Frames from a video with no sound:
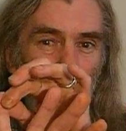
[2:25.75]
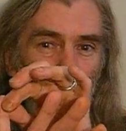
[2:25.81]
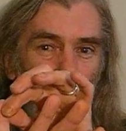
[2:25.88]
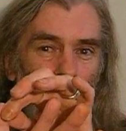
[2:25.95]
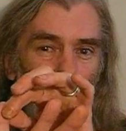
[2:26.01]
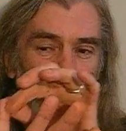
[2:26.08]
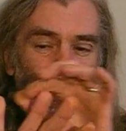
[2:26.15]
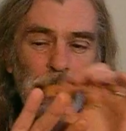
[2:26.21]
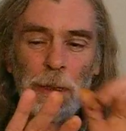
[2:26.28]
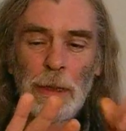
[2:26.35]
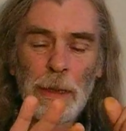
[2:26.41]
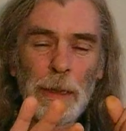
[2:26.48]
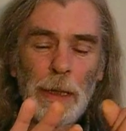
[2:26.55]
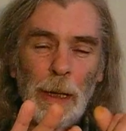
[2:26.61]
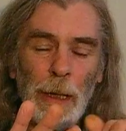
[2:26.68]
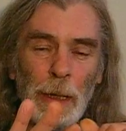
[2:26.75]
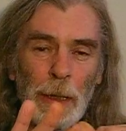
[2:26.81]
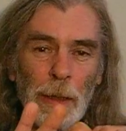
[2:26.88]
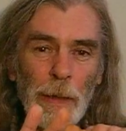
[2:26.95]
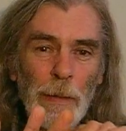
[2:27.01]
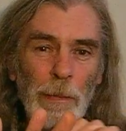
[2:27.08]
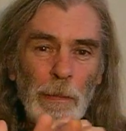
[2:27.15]
as the
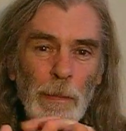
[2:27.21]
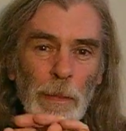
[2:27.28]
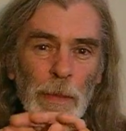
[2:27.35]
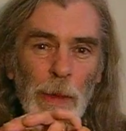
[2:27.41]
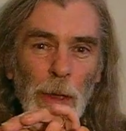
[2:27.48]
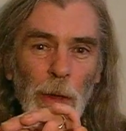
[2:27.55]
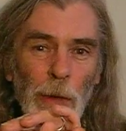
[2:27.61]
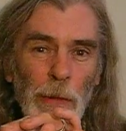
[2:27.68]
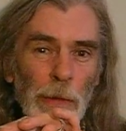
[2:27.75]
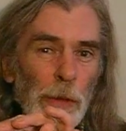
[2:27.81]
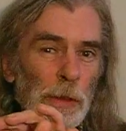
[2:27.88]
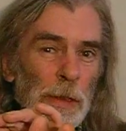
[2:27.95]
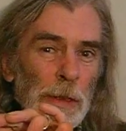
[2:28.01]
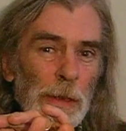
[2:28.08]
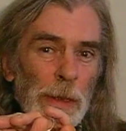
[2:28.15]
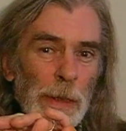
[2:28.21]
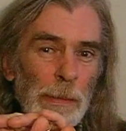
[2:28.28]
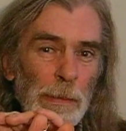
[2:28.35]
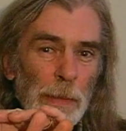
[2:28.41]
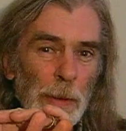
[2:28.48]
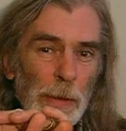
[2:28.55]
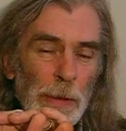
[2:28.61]
rotting
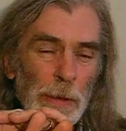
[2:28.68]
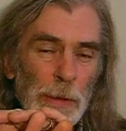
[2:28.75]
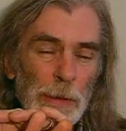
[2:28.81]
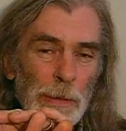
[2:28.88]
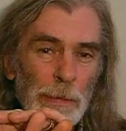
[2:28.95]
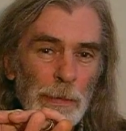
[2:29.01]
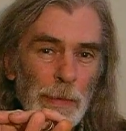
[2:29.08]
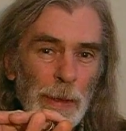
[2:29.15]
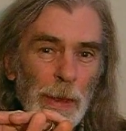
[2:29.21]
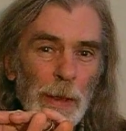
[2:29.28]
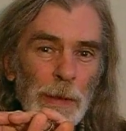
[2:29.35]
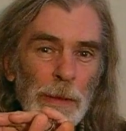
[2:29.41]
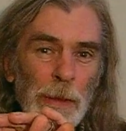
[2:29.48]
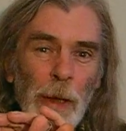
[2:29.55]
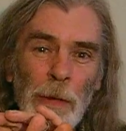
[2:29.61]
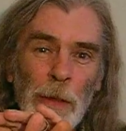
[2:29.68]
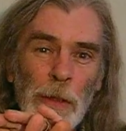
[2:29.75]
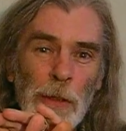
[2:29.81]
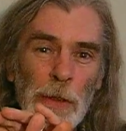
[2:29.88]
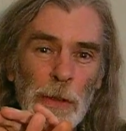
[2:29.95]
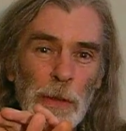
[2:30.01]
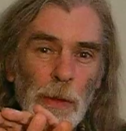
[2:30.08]
timbers
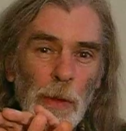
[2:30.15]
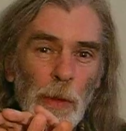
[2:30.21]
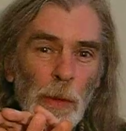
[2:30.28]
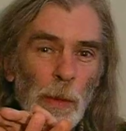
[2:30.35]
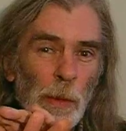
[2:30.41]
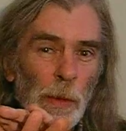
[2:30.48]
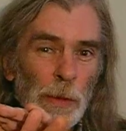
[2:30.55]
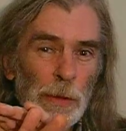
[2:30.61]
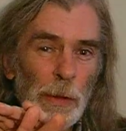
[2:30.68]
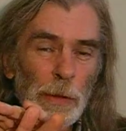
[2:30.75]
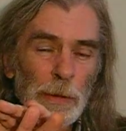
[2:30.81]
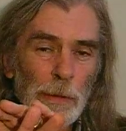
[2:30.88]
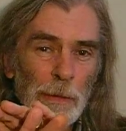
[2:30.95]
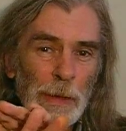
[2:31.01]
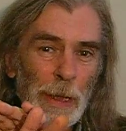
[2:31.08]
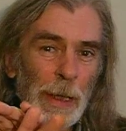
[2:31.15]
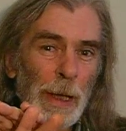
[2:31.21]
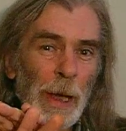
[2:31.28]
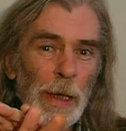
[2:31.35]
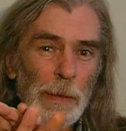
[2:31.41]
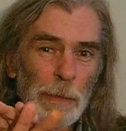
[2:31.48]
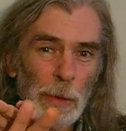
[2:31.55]
nourish all sorts of little
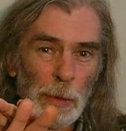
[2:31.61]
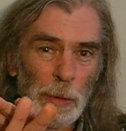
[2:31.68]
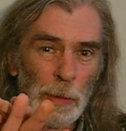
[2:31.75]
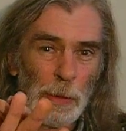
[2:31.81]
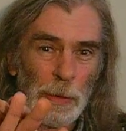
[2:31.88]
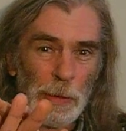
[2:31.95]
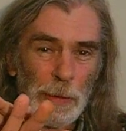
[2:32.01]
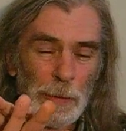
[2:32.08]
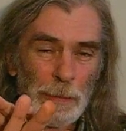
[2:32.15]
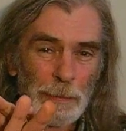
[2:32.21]
animals.